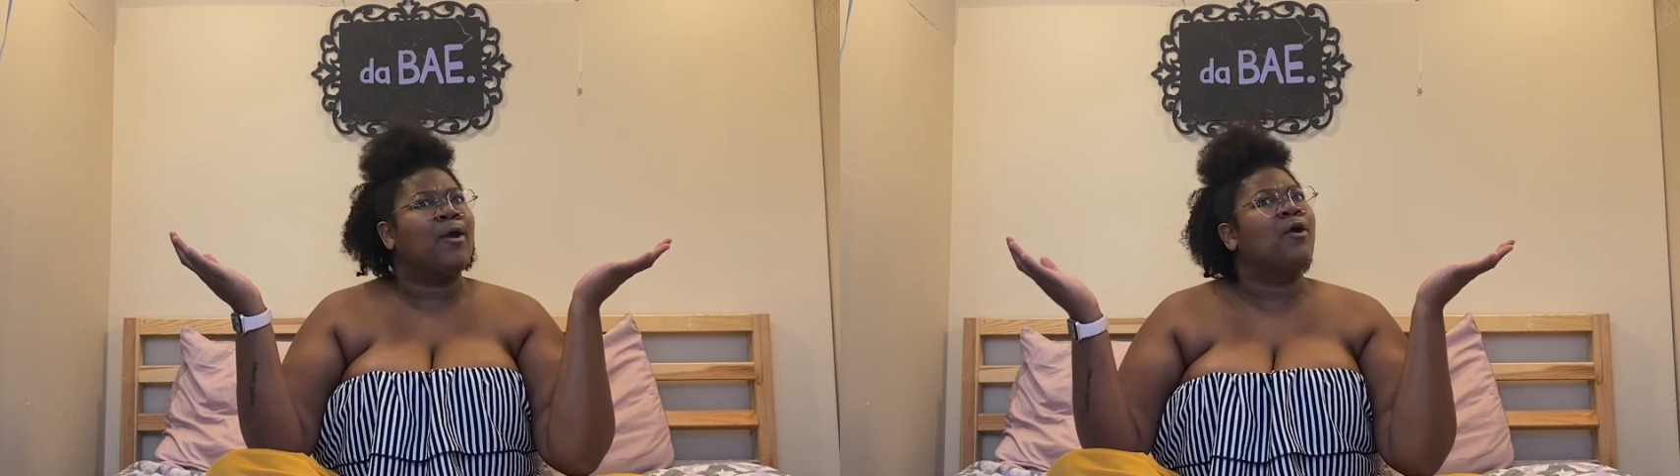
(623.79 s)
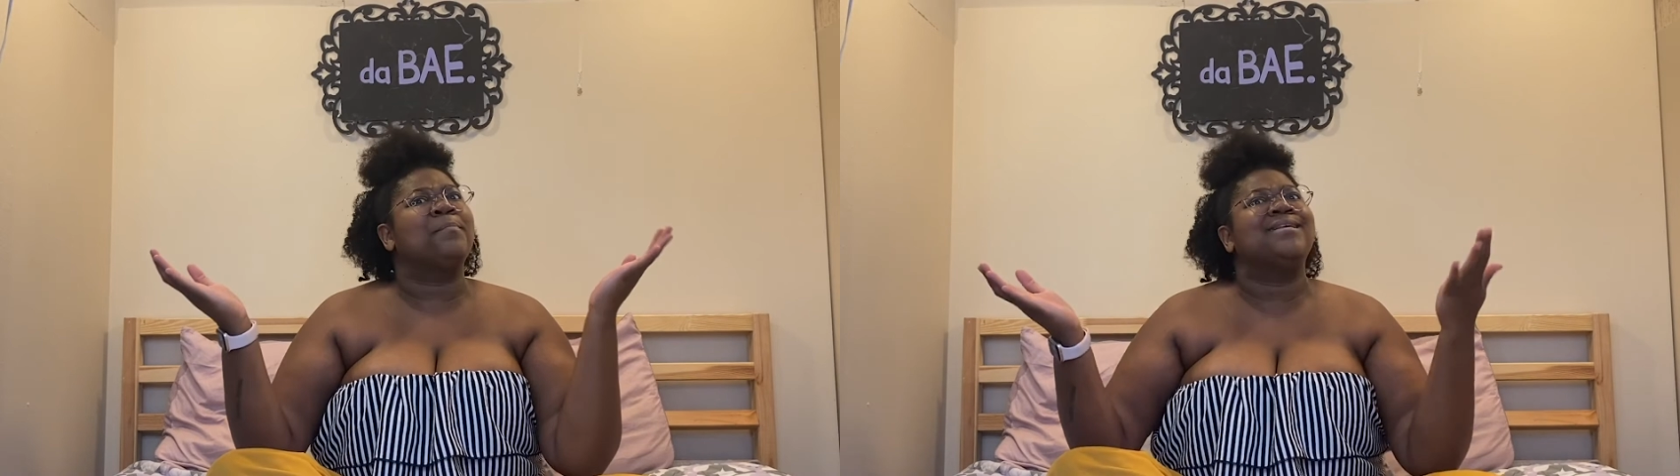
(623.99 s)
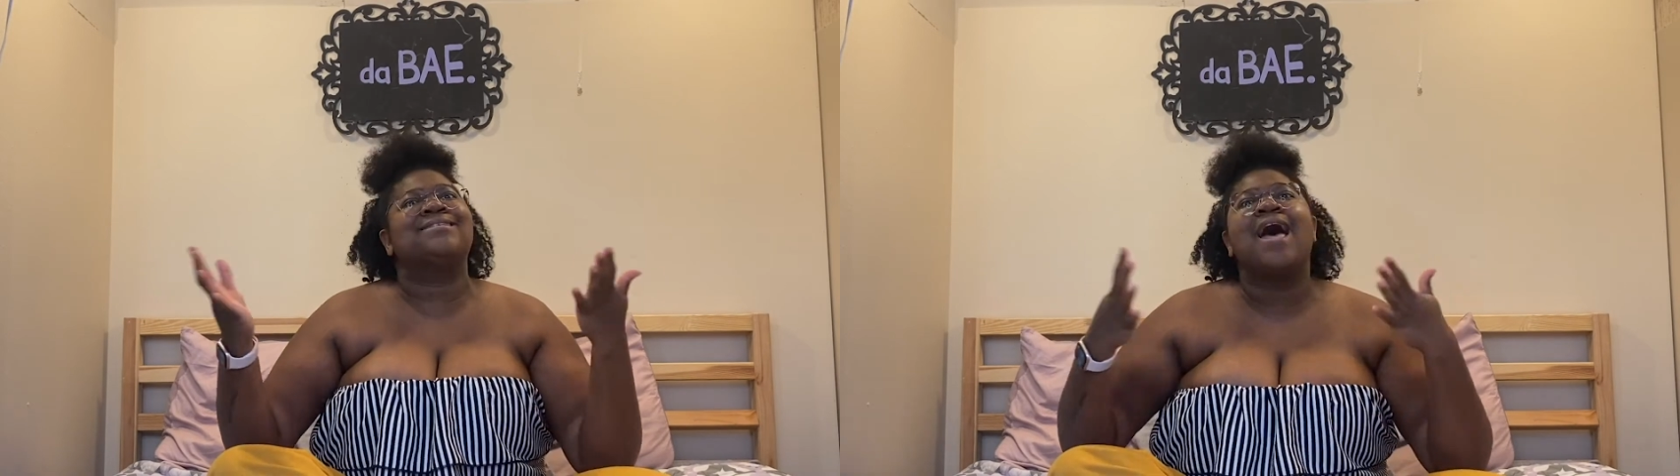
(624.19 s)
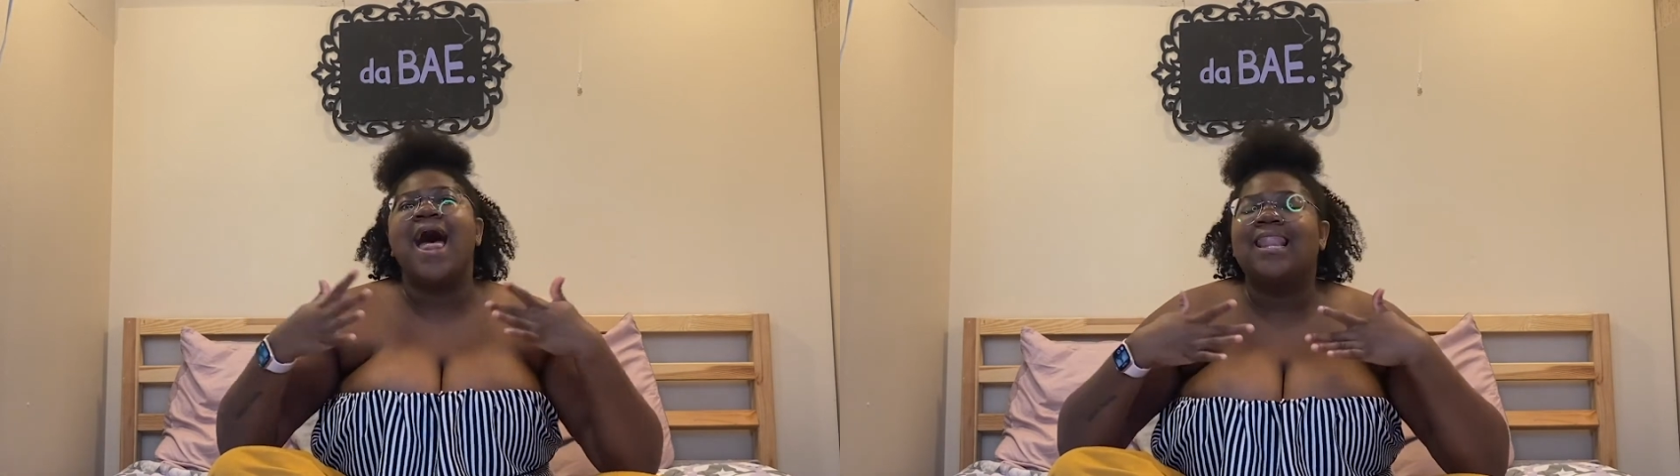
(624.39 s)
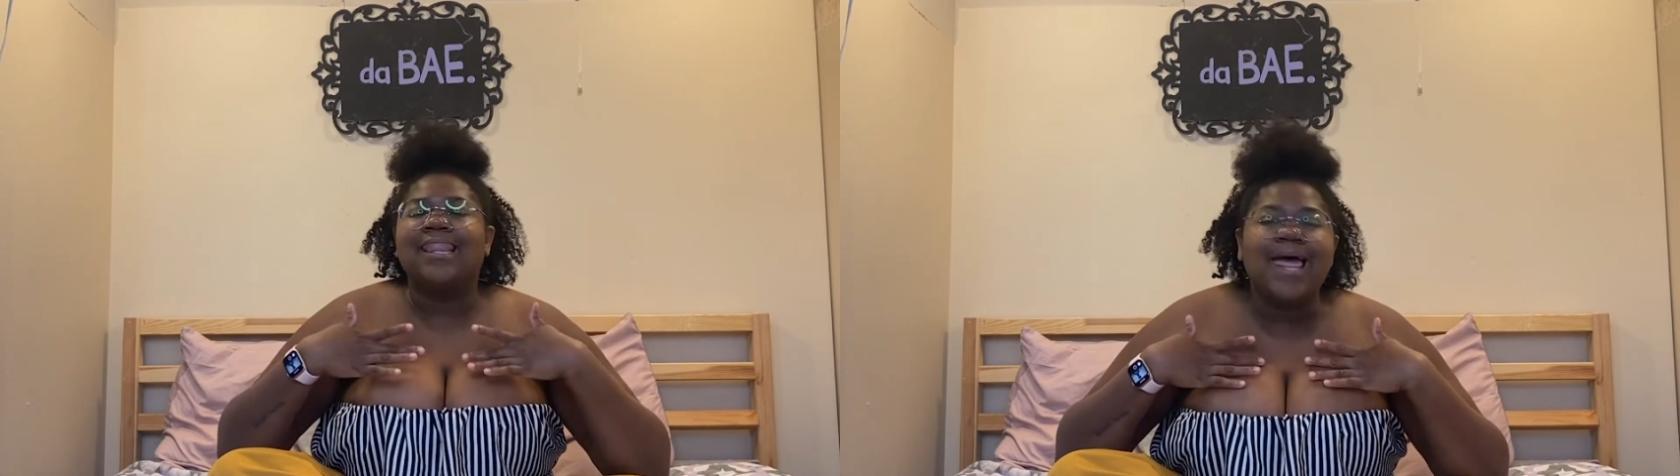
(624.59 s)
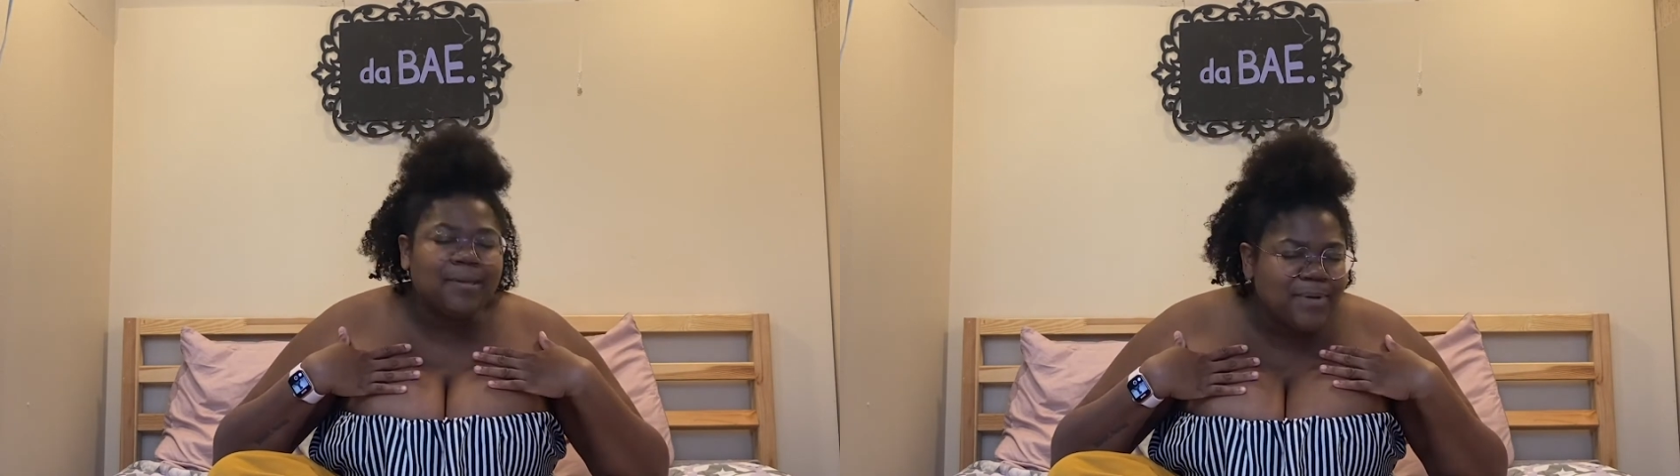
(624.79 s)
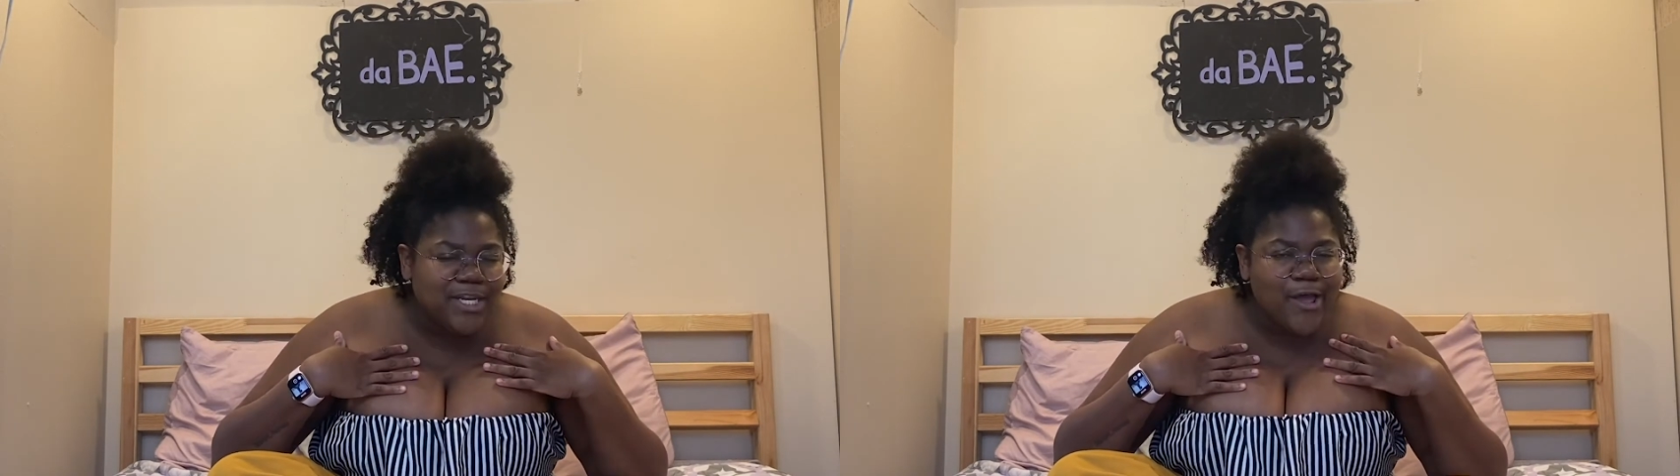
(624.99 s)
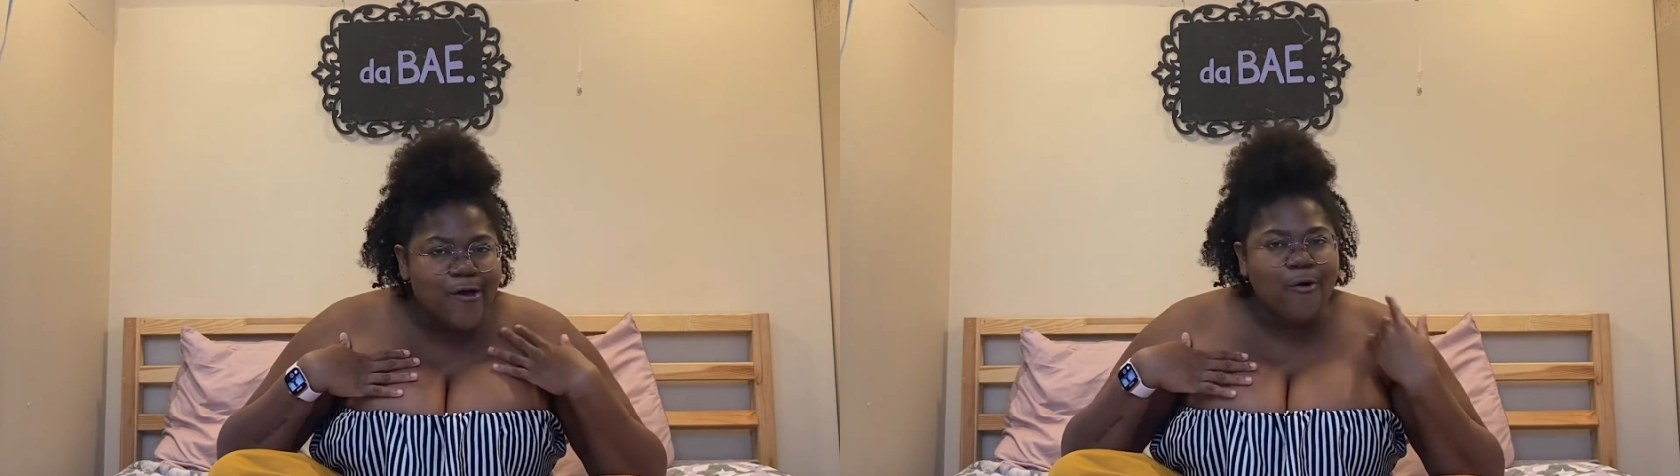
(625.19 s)
herpes? Let me
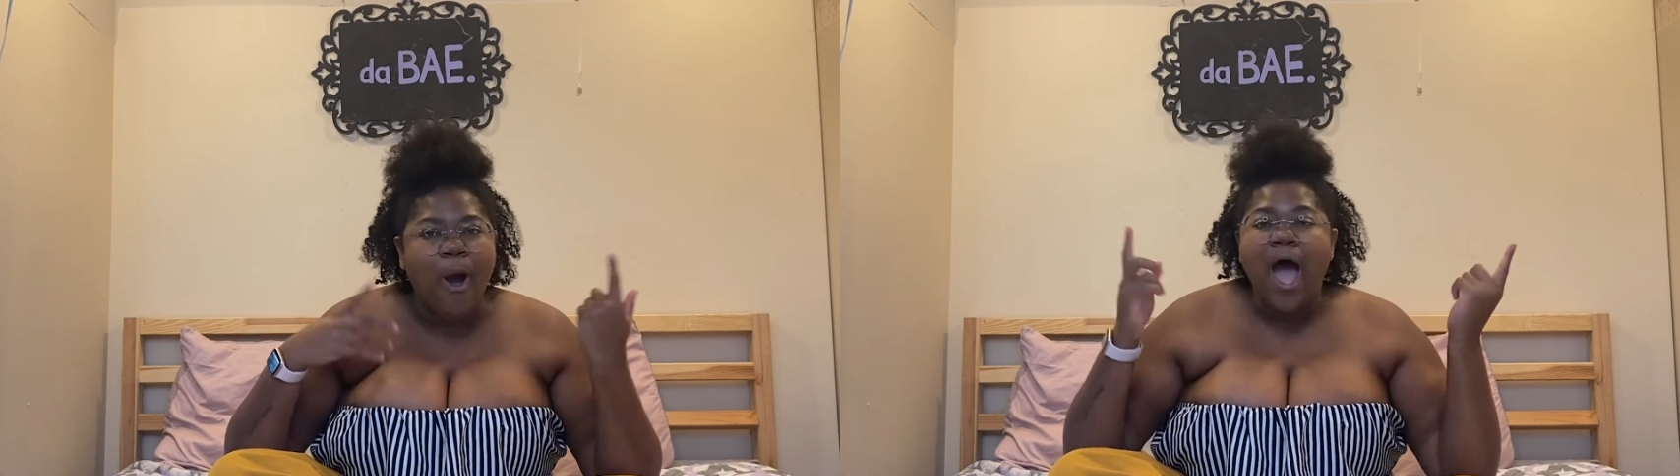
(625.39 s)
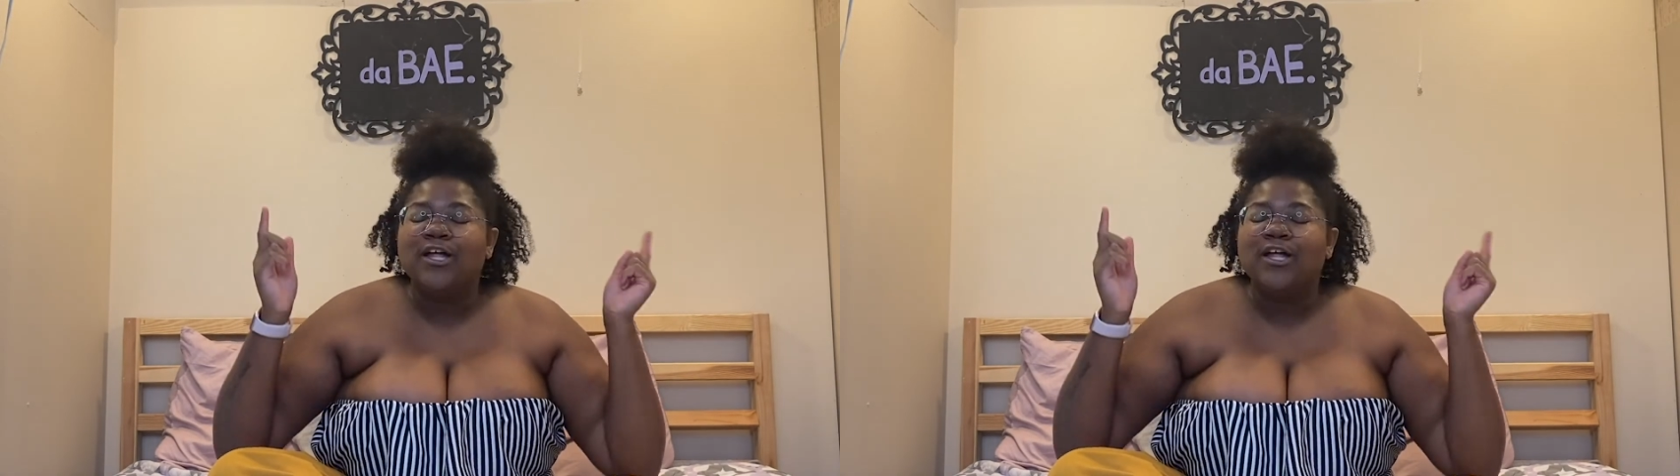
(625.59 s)
know.